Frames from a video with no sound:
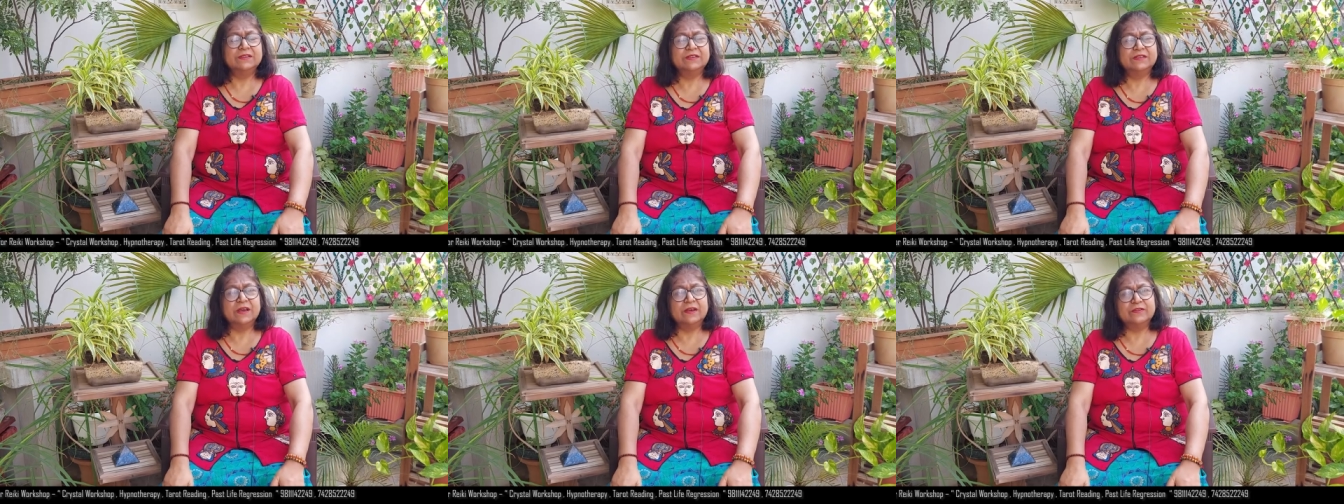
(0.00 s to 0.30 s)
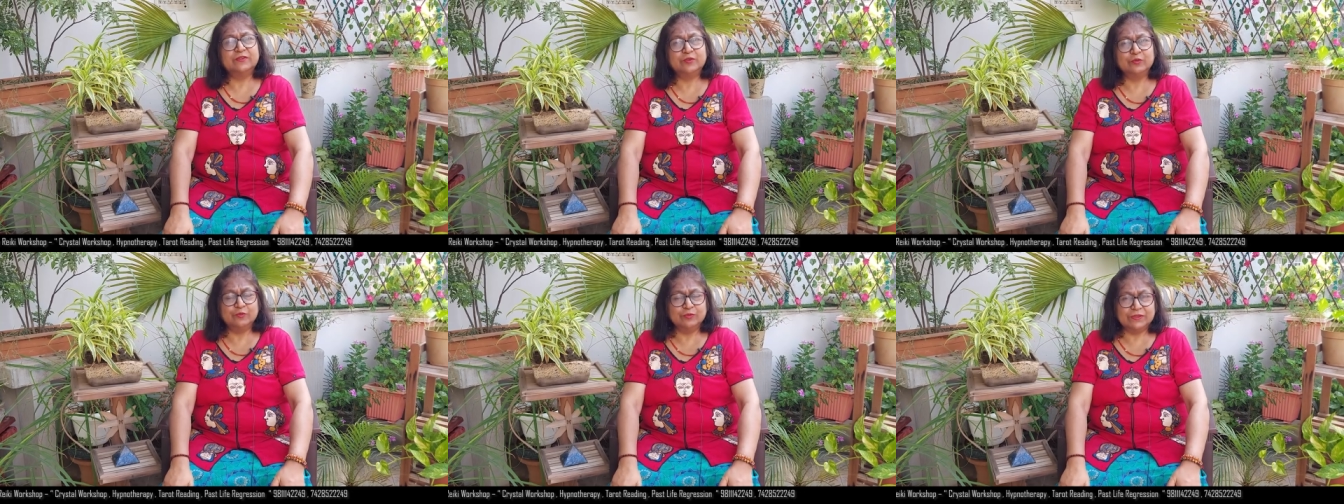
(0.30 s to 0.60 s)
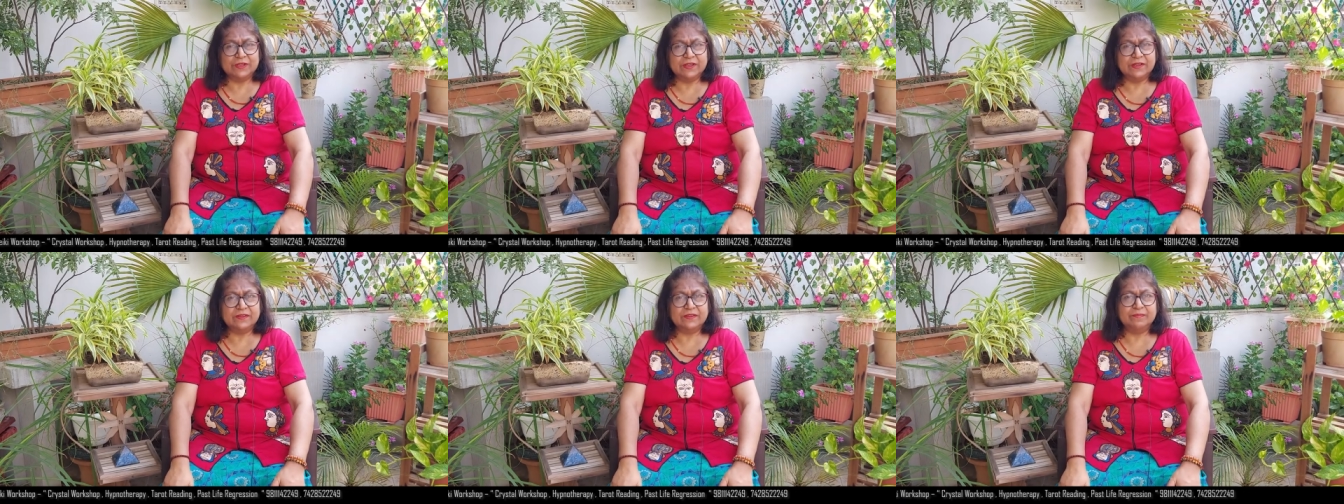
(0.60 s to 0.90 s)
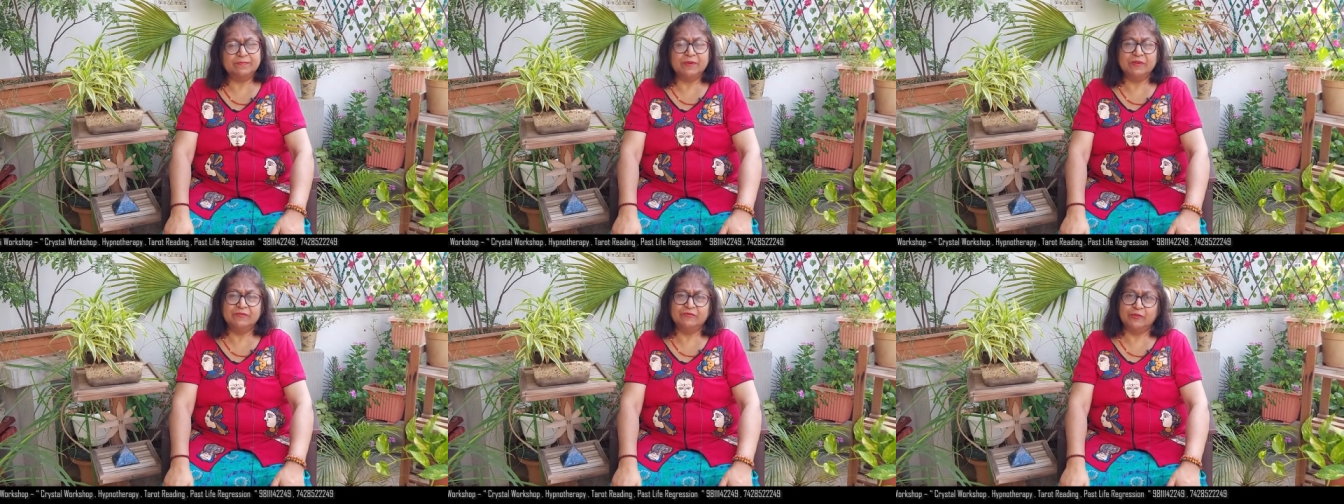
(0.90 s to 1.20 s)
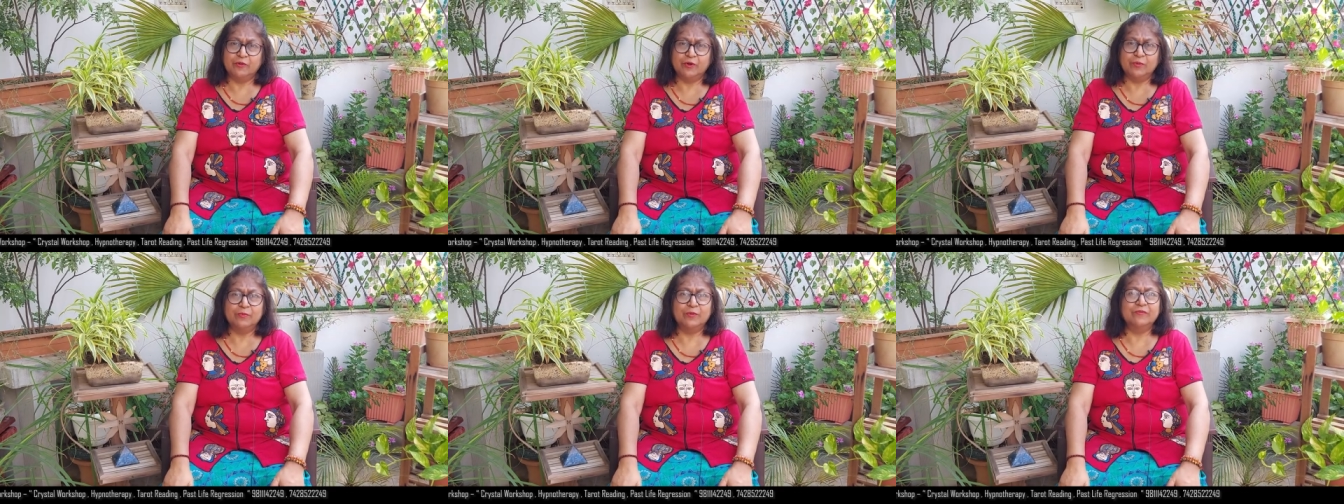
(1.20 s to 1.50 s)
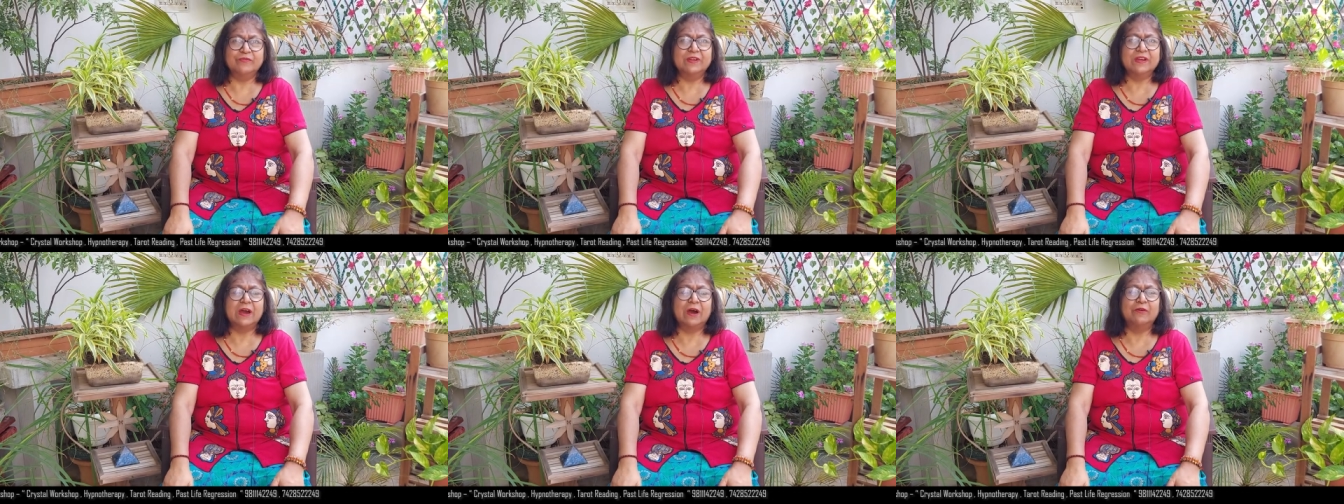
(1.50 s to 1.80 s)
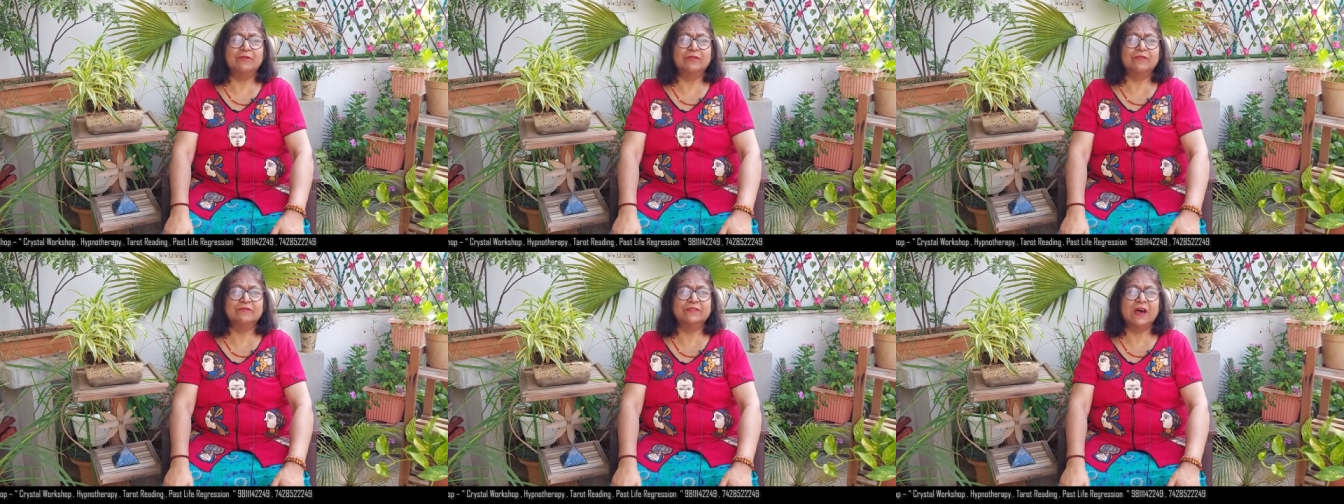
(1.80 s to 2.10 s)
just do this before moving
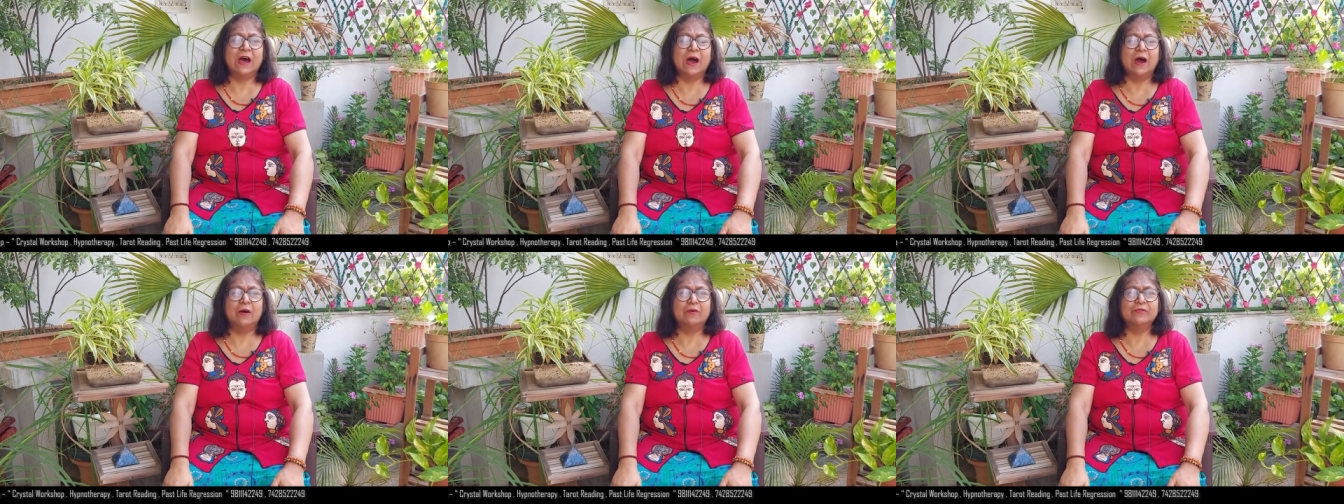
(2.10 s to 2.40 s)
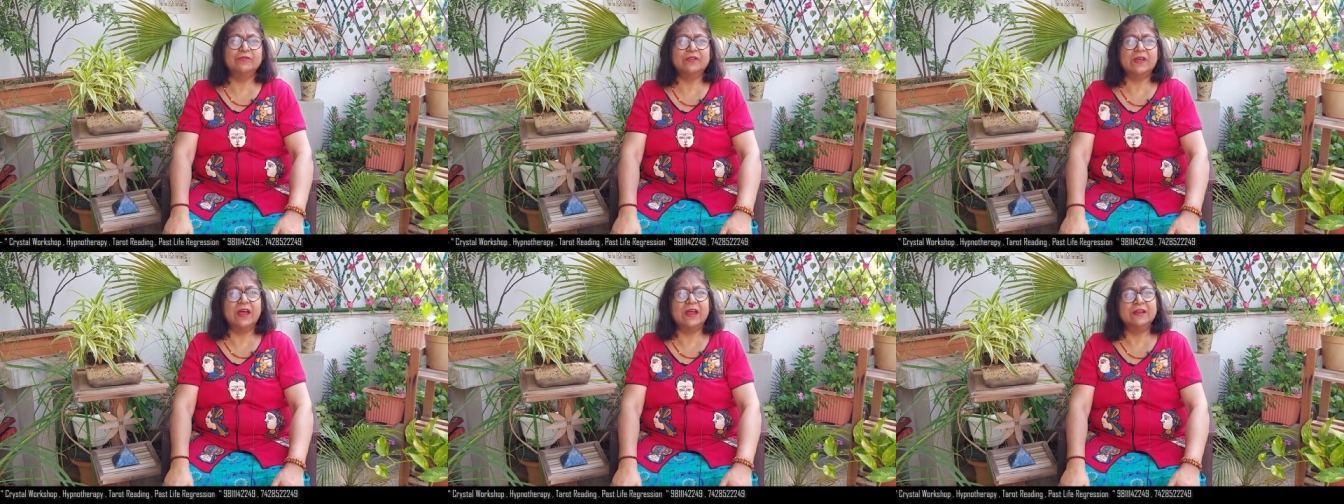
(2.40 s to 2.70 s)
out of the house